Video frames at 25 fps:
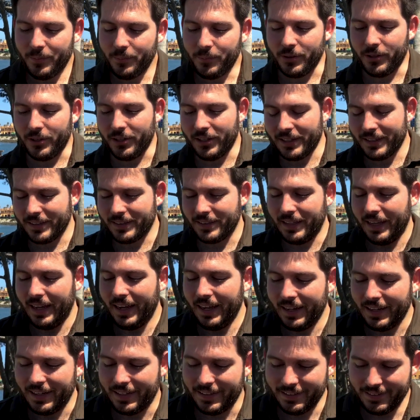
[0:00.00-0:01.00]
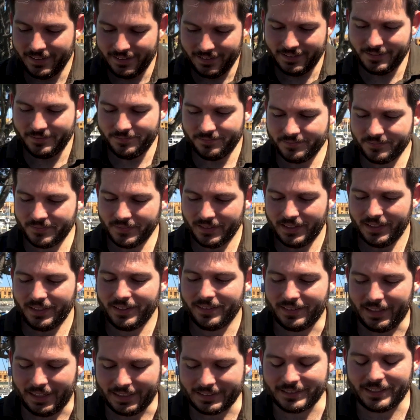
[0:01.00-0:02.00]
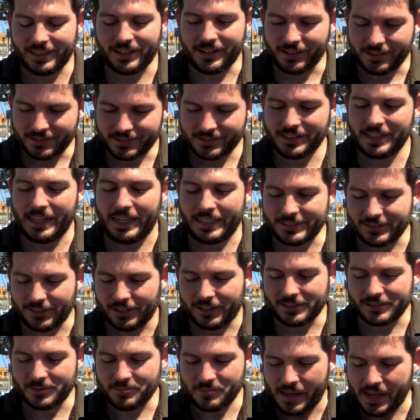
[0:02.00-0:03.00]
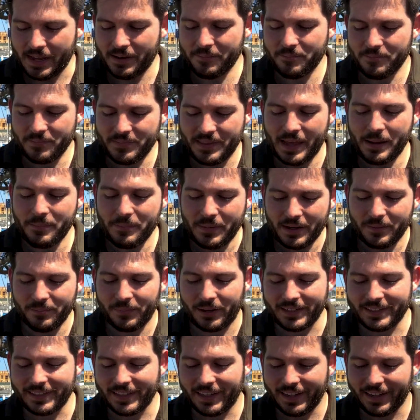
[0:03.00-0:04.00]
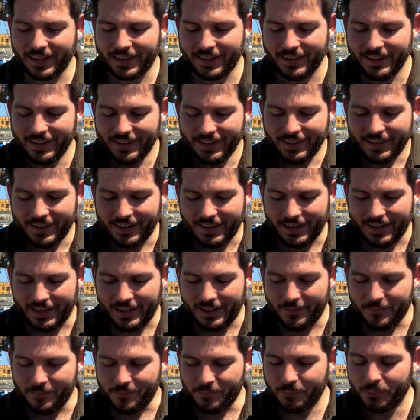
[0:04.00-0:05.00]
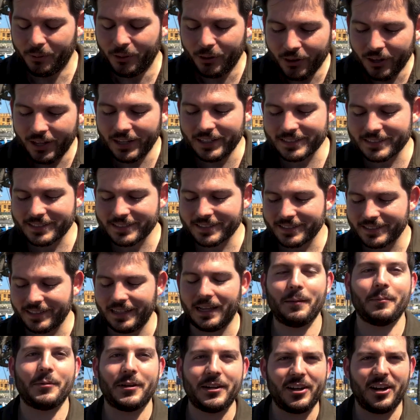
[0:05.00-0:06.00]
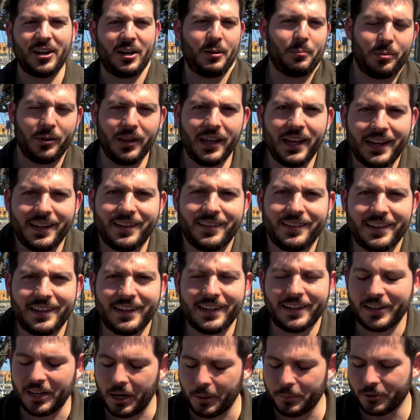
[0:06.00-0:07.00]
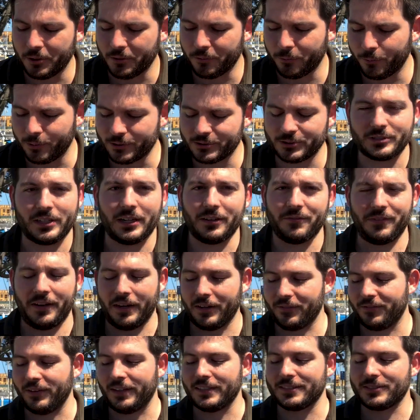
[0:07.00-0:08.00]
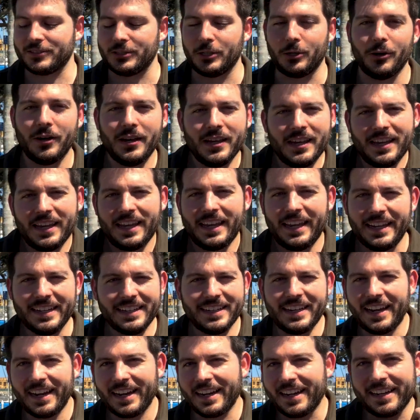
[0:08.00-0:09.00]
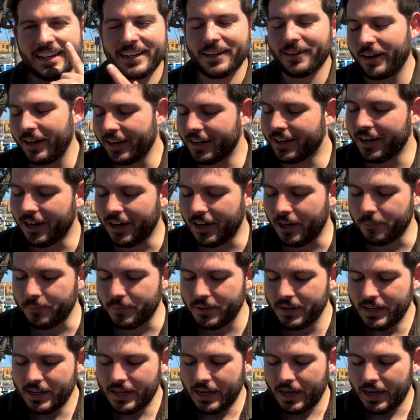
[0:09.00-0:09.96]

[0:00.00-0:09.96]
But look at that. That's awesome. That's awesome. That that made my day. Um, plus, I'm getting on a plane and coming to Wizards Unite Fan Fest. So, Indiana, here I come.